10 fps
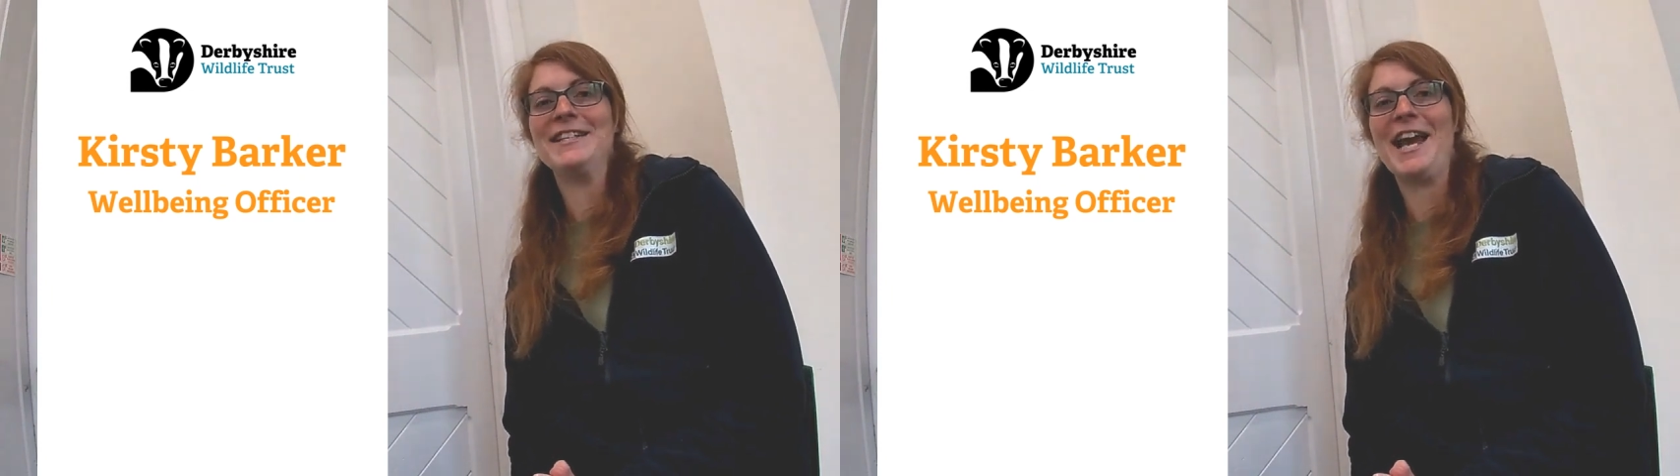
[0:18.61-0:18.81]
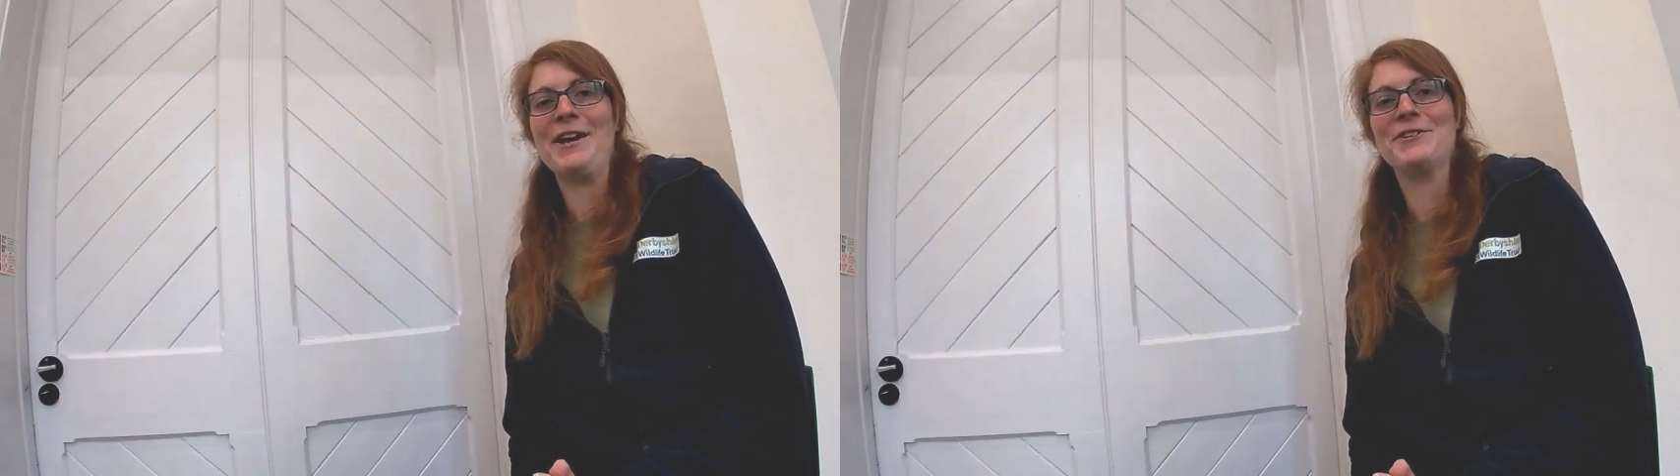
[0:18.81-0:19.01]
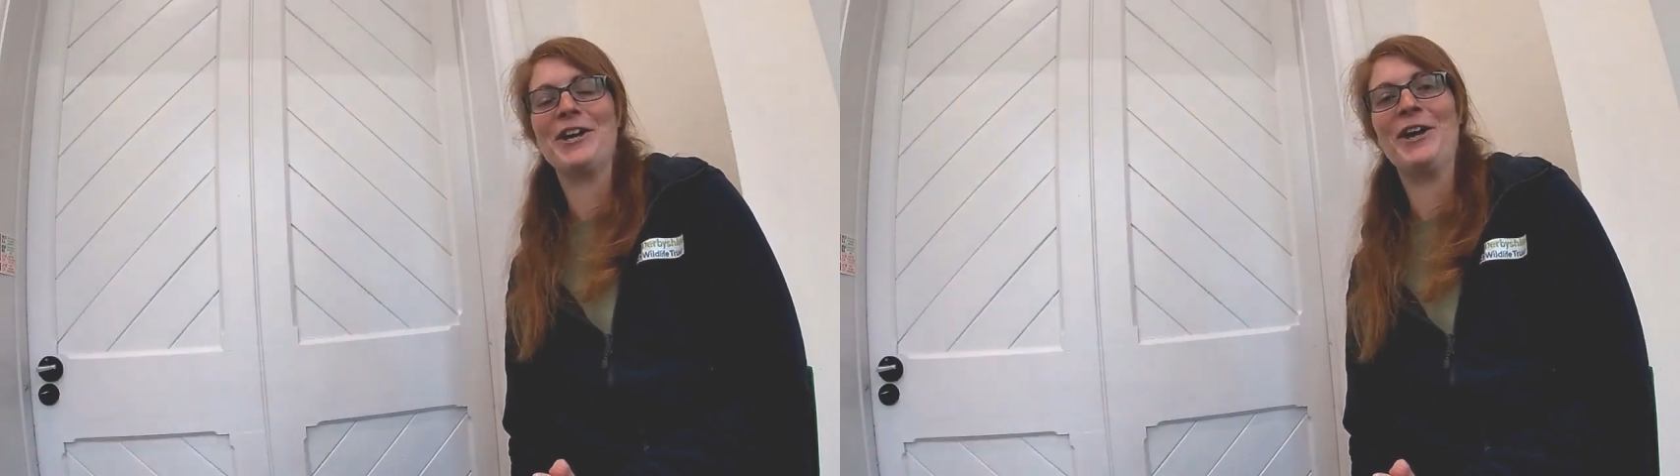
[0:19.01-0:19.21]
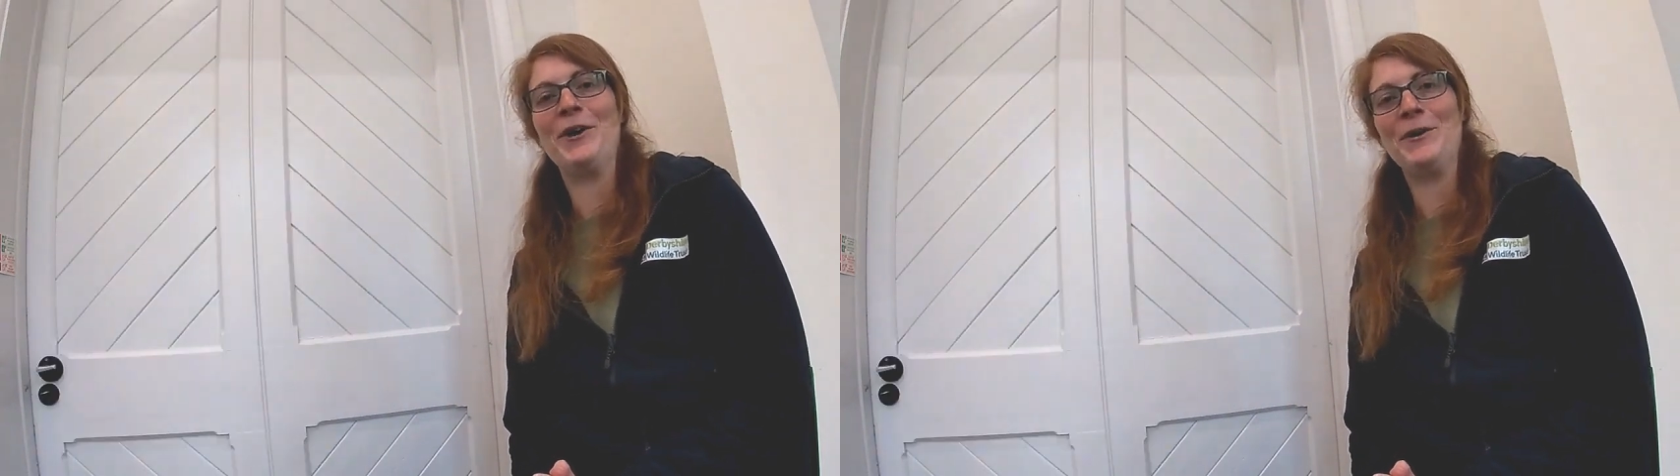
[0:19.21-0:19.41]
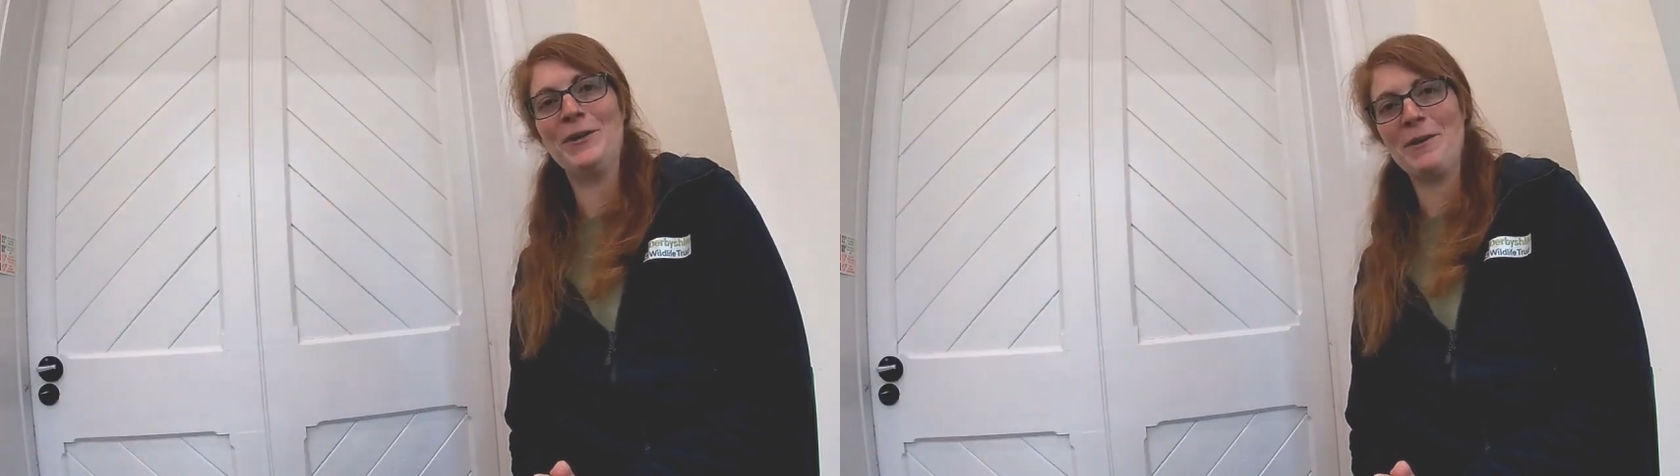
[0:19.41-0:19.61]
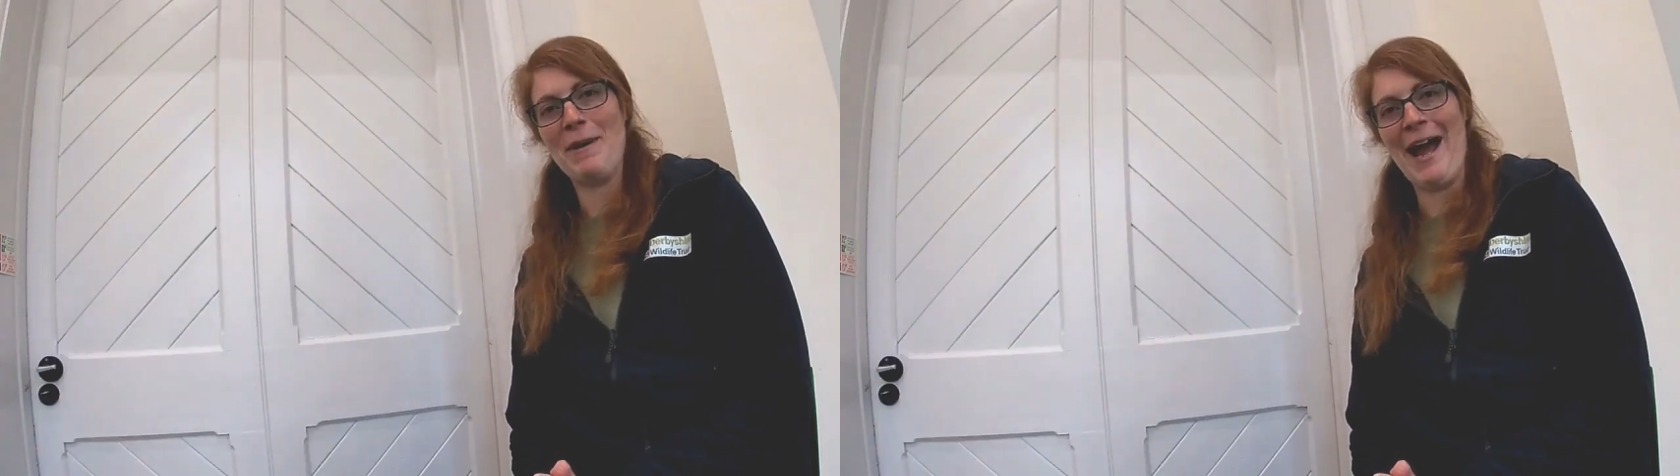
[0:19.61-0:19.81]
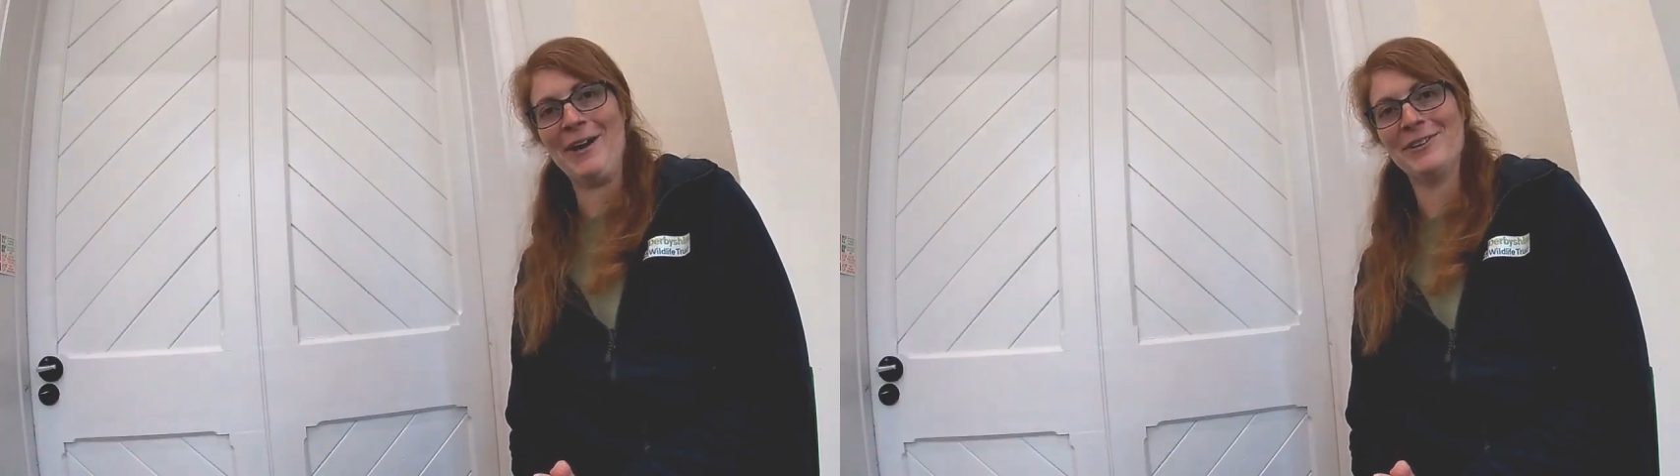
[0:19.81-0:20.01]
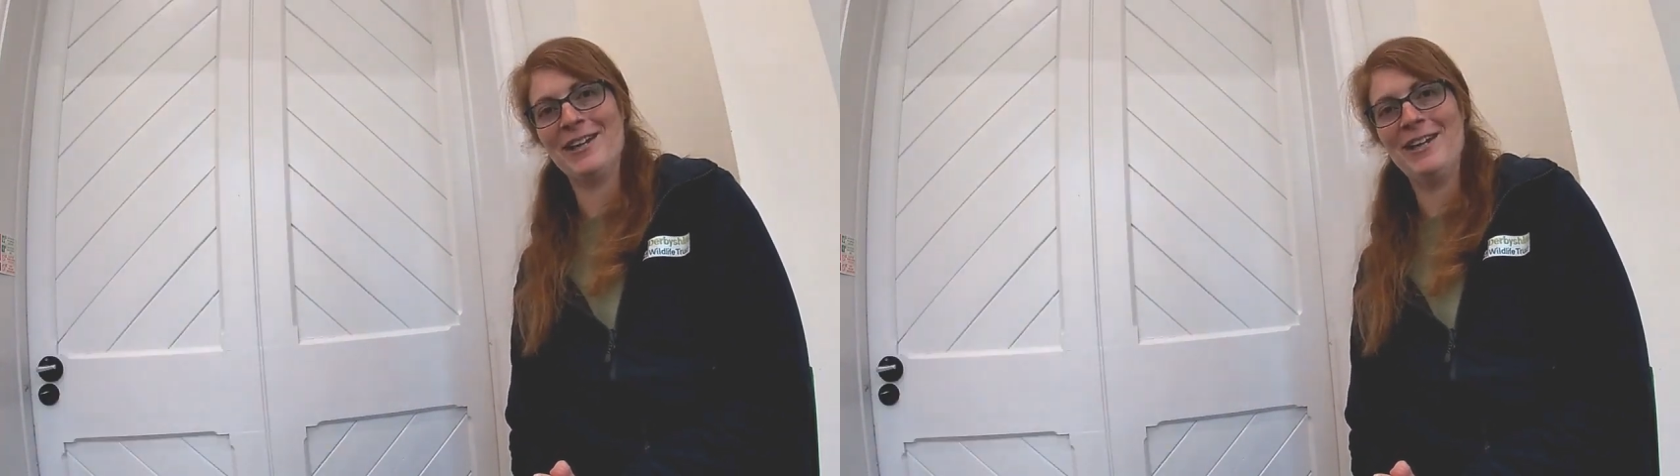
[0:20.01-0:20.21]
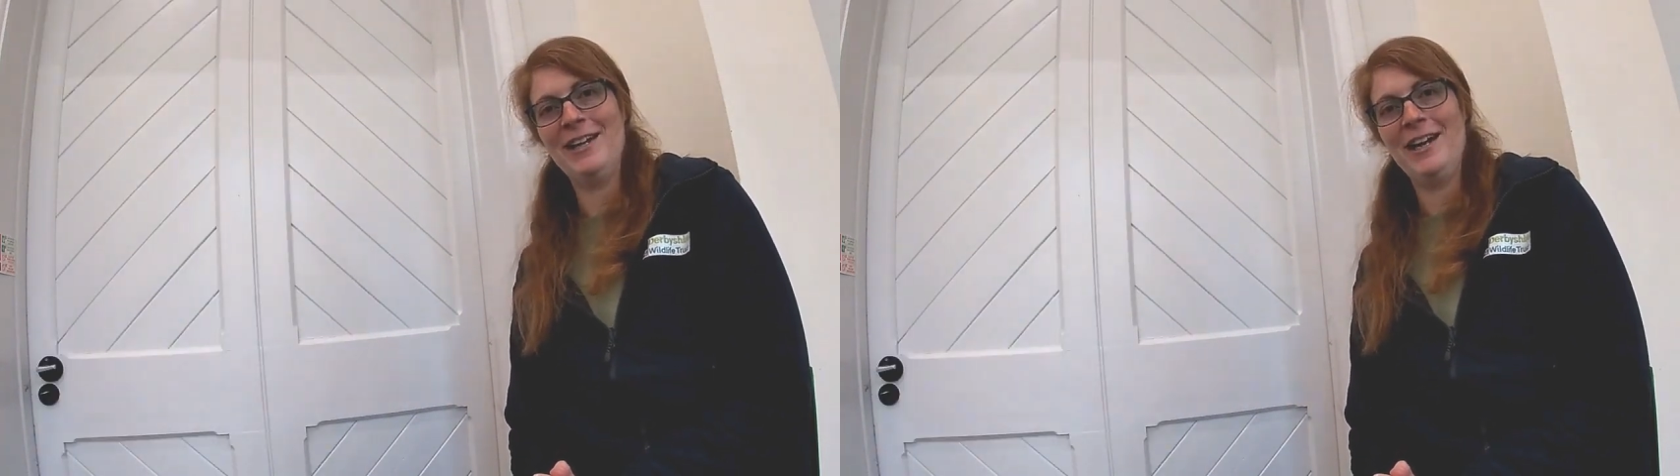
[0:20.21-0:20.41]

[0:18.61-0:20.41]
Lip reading: videos are all about.